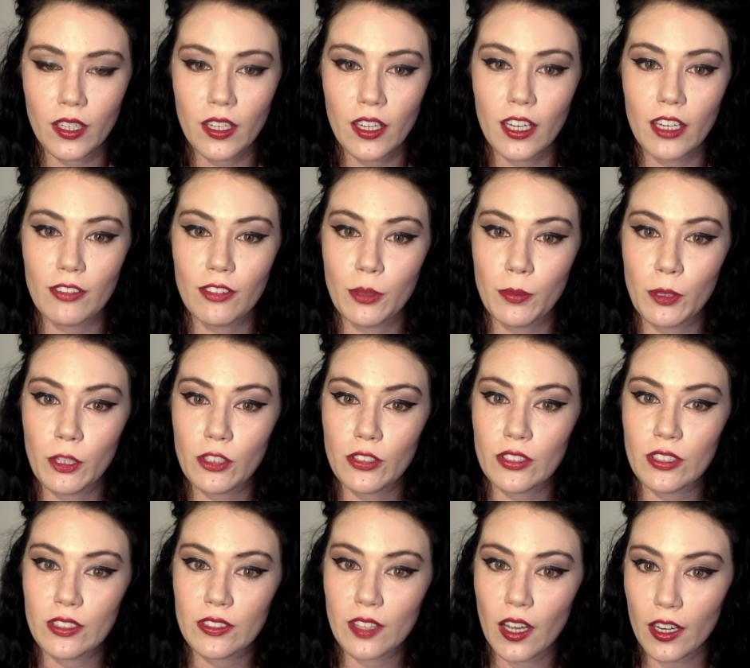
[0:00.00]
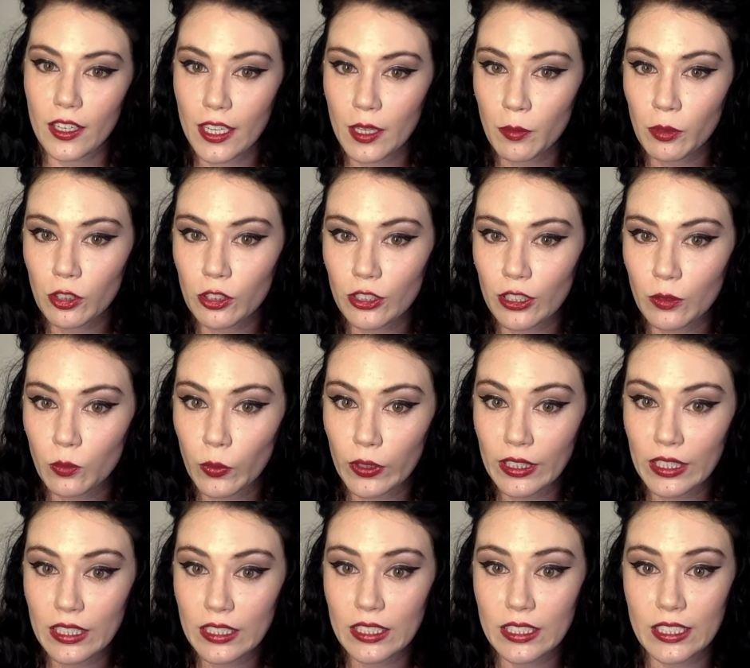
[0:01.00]
If the person is unable or
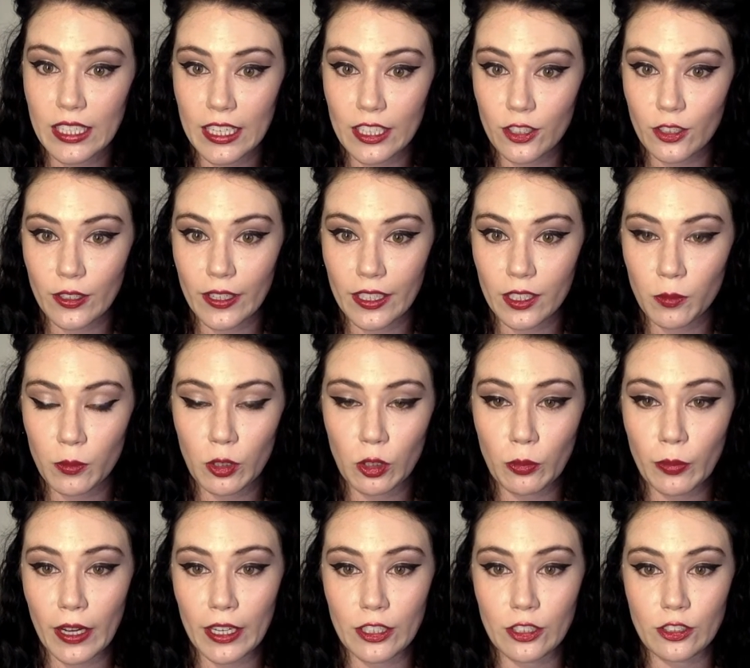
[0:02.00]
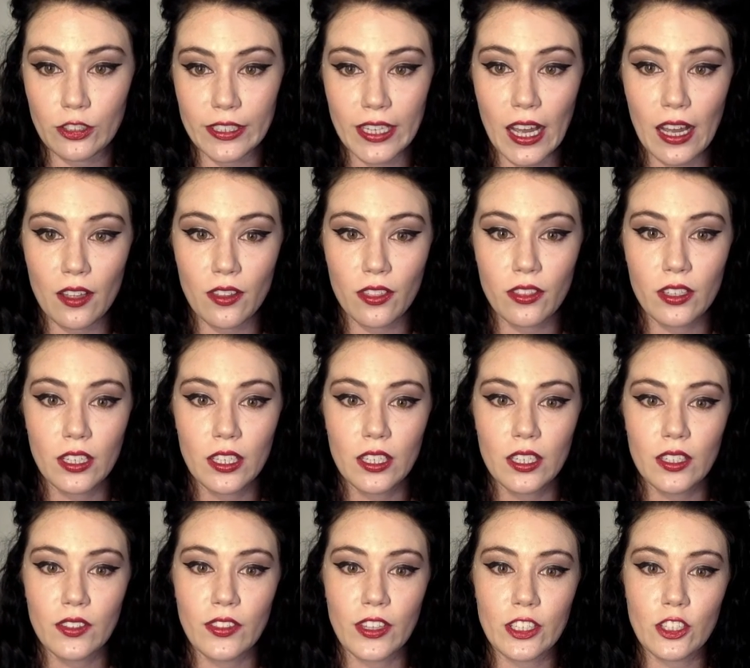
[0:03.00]
unwilling to take your animal upon your death,
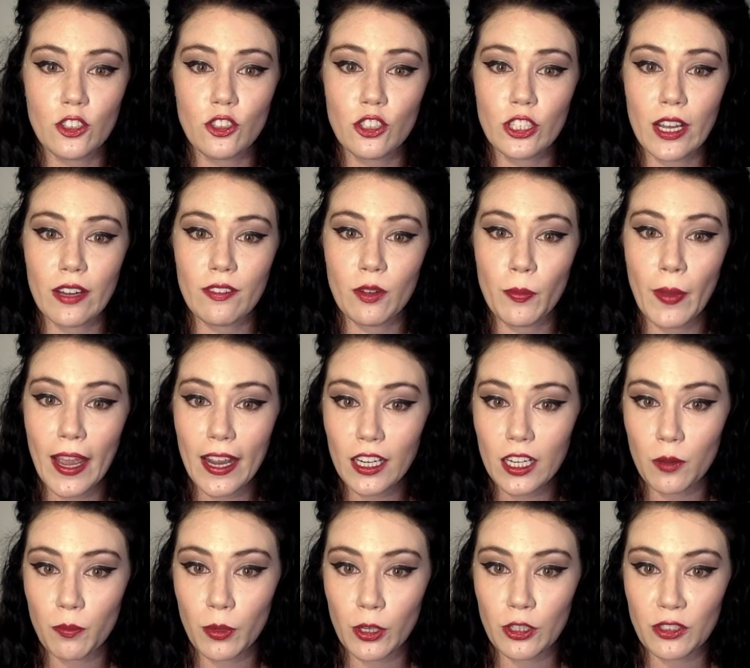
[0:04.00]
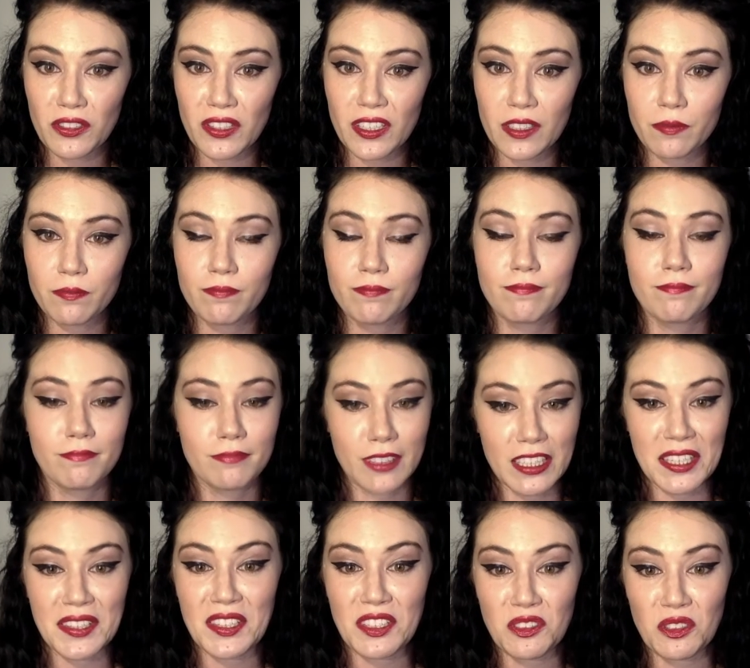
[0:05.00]
then you should have a backup person
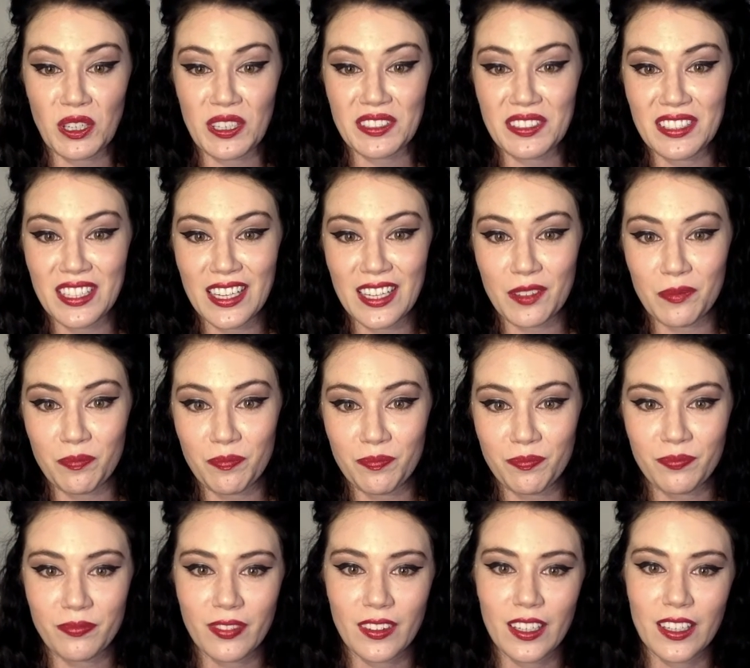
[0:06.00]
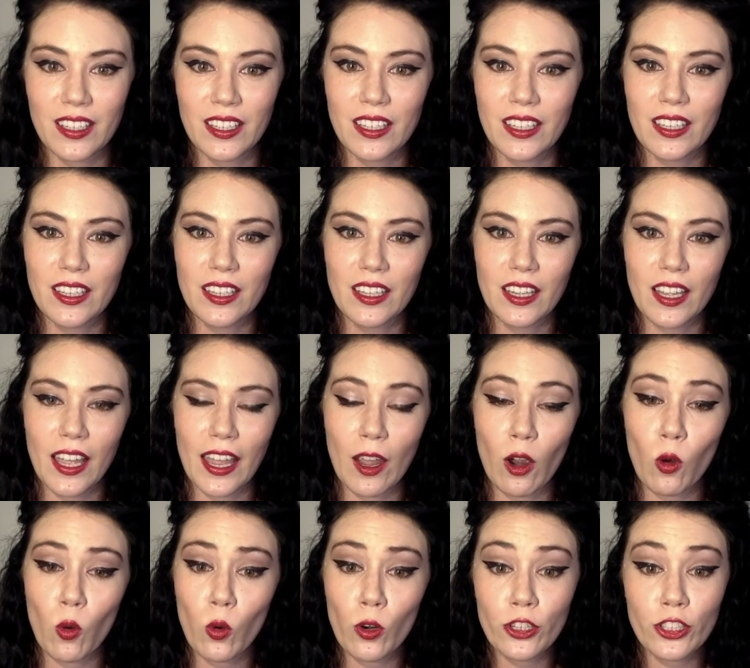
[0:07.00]
in the trustee.
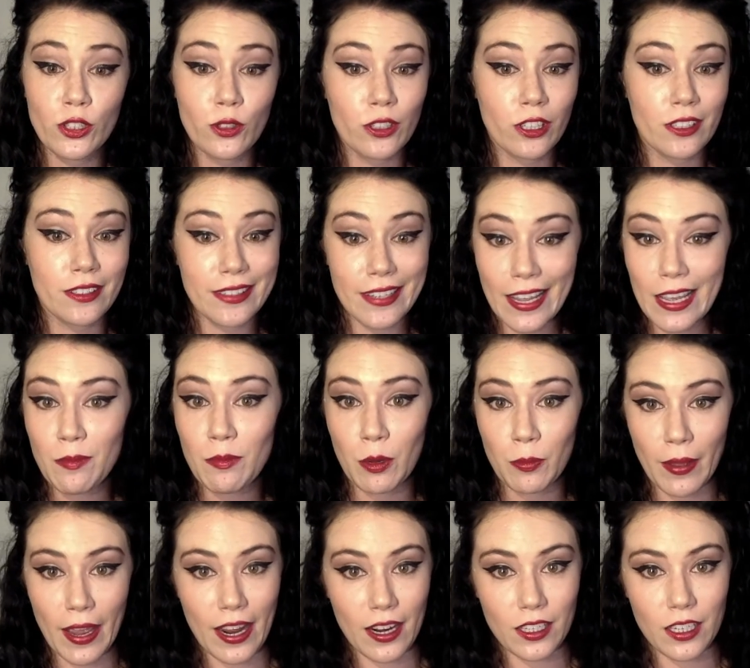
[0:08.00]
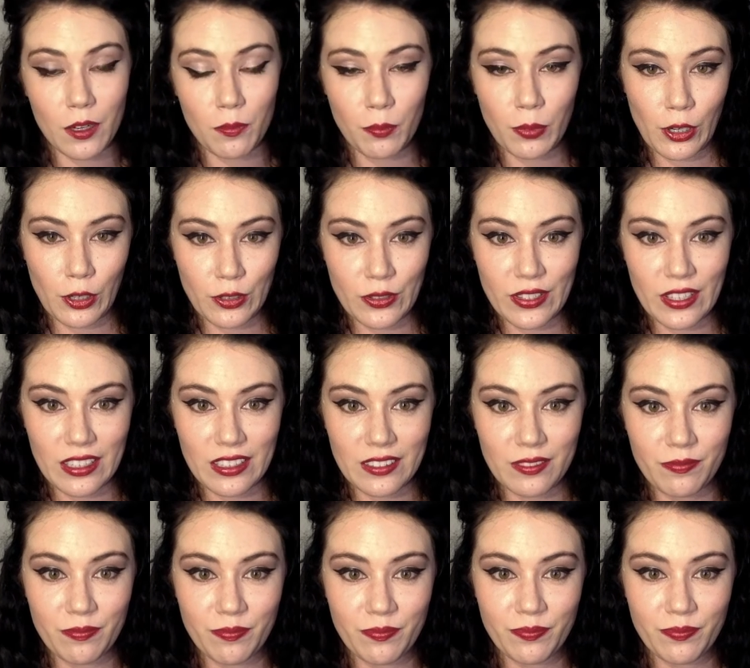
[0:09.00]
Or you could name a backup person.